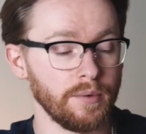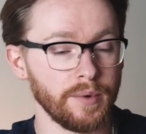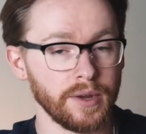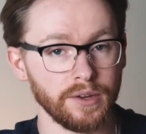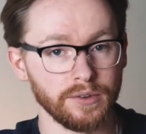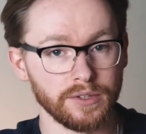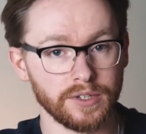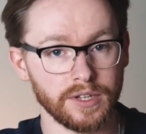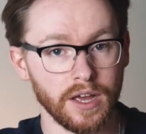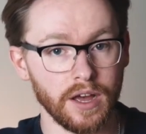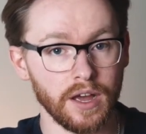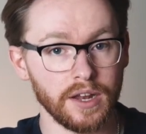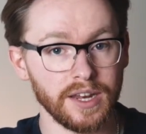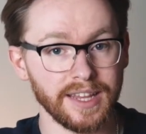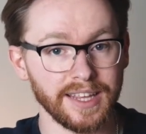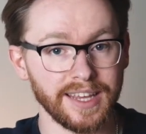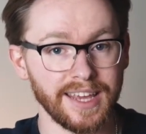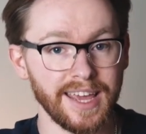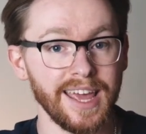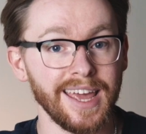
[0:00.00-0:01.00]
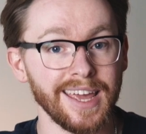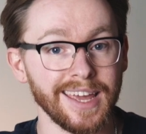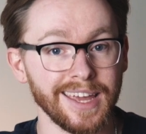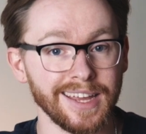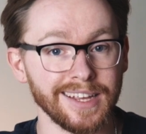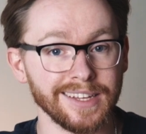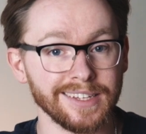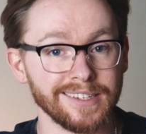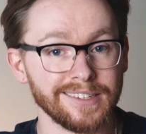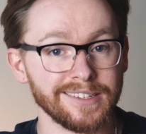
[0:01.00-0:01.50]
when you're turning the
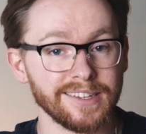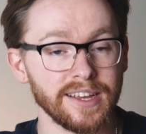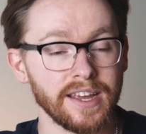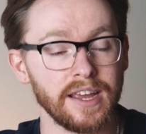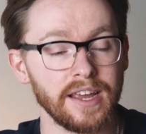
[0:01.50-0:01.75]
keys,